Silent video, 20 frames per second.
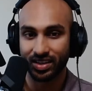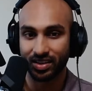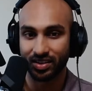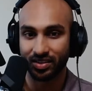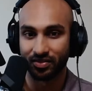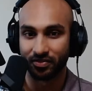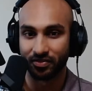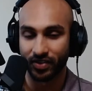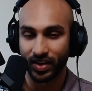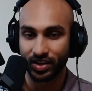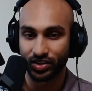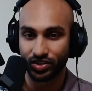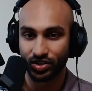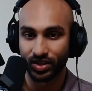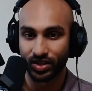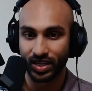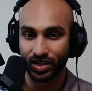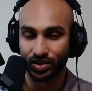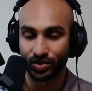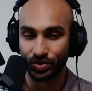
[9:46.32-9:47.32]

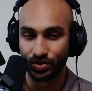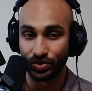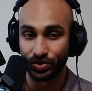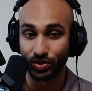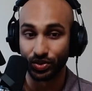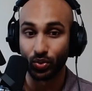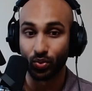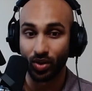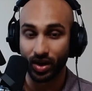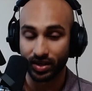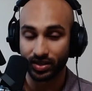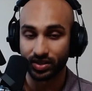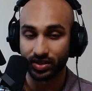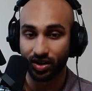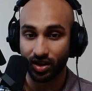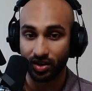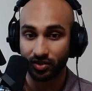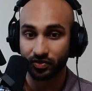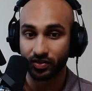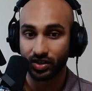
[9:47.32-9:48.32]
eventually you do want to
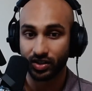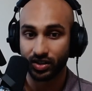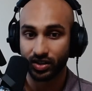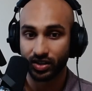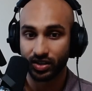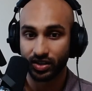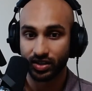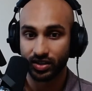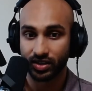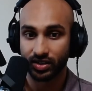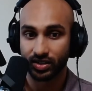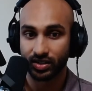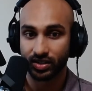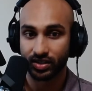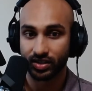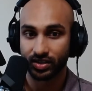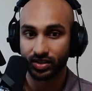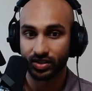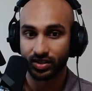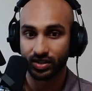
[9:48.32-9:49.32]
offer
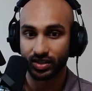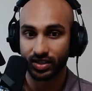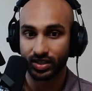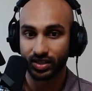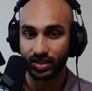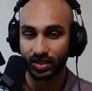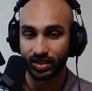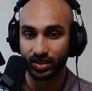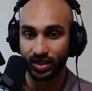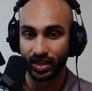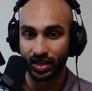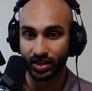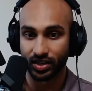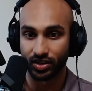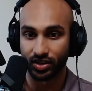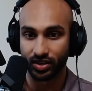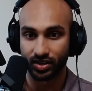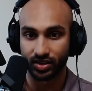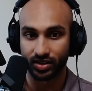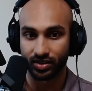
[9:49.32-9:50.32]
like
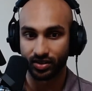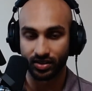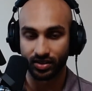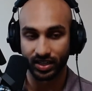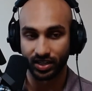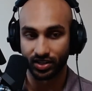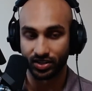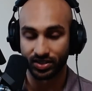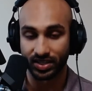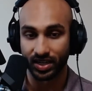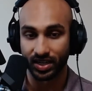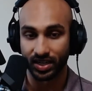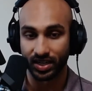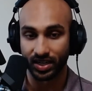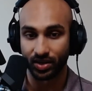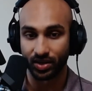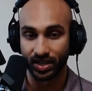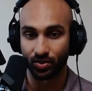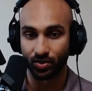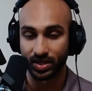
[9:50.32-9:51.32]
you're saying with
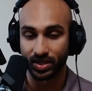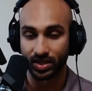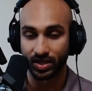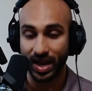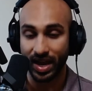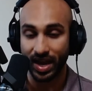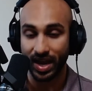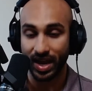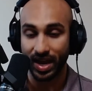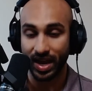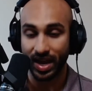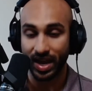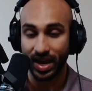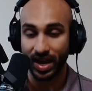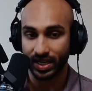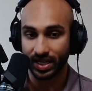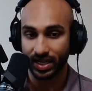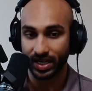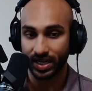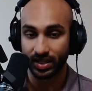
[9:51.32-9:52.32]
the background check, the
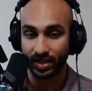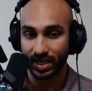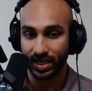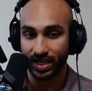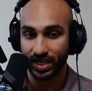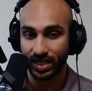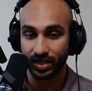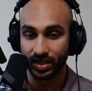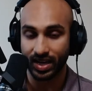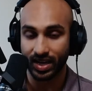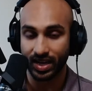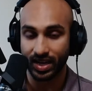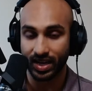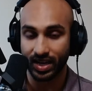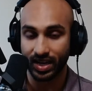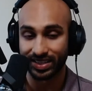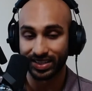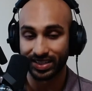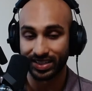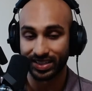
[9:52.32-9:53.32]
legal contracts, things like
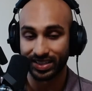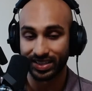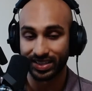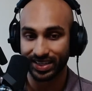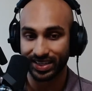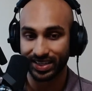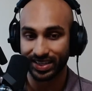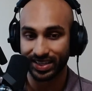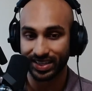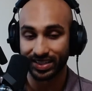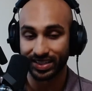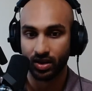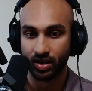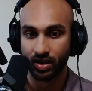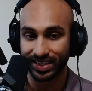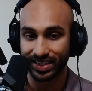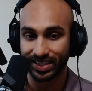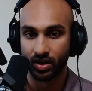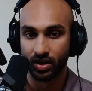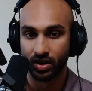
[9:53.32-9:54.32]
that,
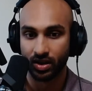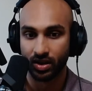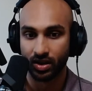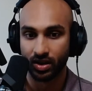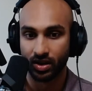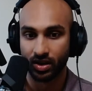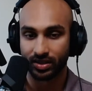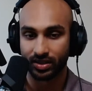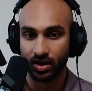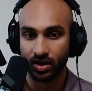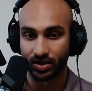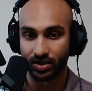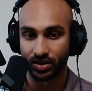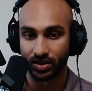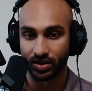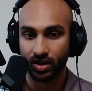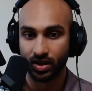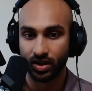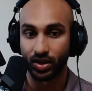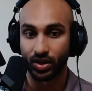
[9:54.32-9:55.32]
like you slowly
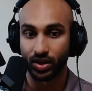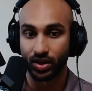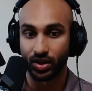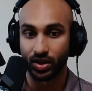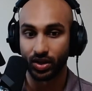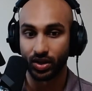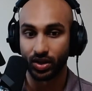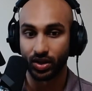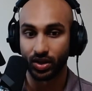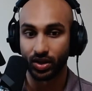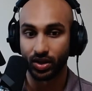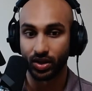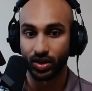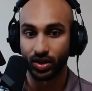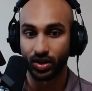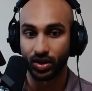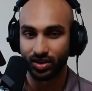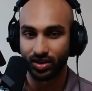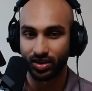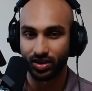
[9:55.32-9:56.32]
want to encompass the
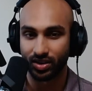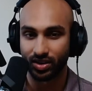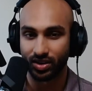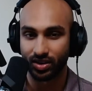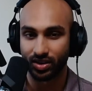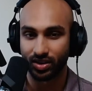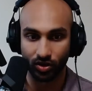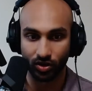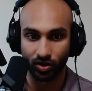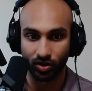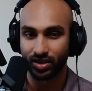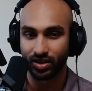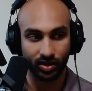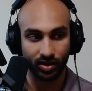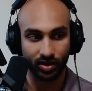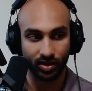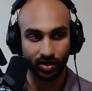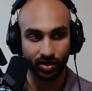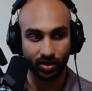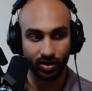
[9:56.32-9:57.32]
full
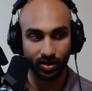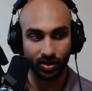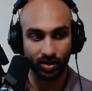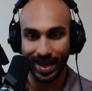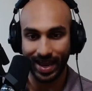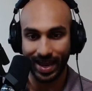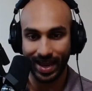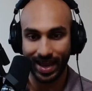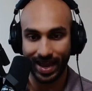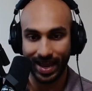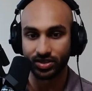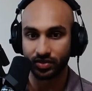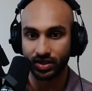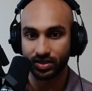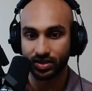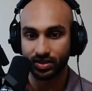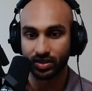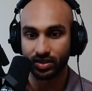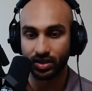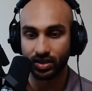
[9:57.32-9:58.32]
end-to-end
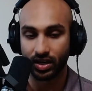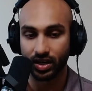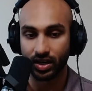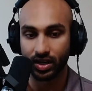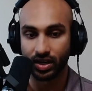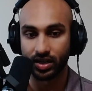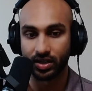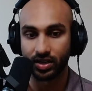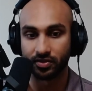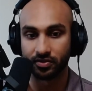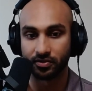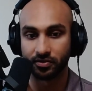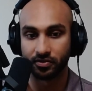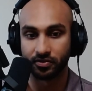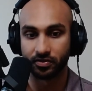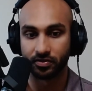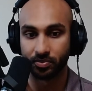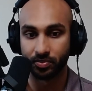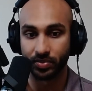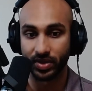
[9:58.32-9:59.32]
service
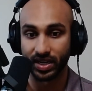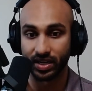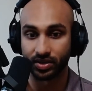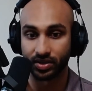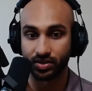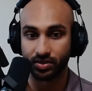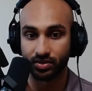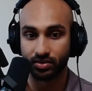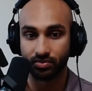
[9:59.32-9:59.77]
of being a